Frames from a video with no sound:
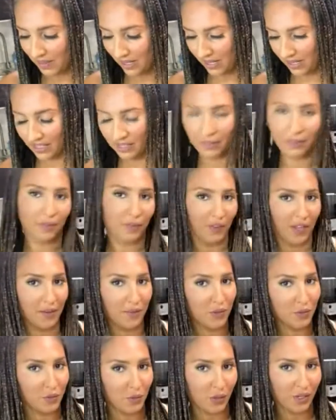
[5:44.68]
And then the
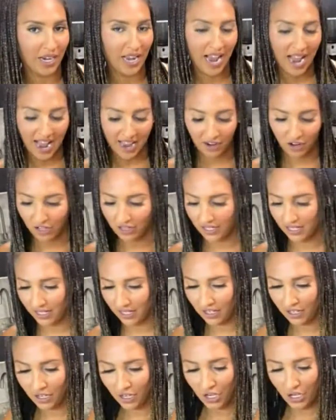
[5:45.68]
flavors we're going to add all in.
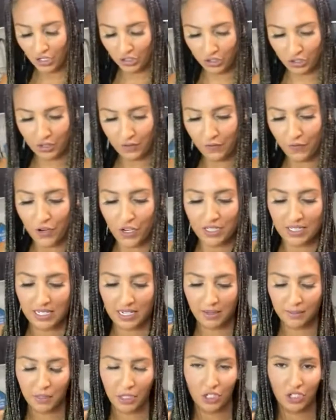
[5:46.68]
So the first thing
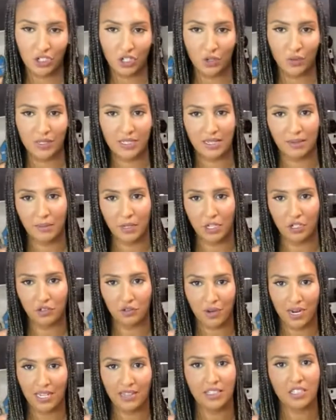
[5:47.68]
I'm going to do is I'm going to
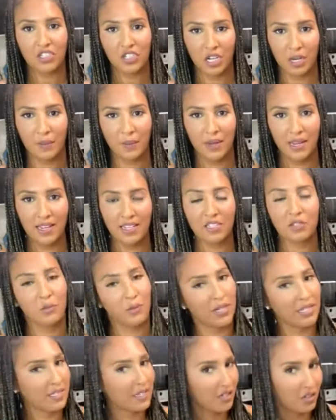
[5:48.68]
drain the chickpeas,
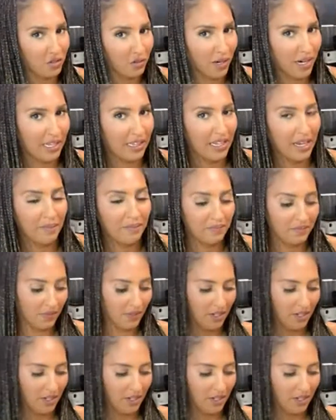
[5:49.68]
rinse and drain them.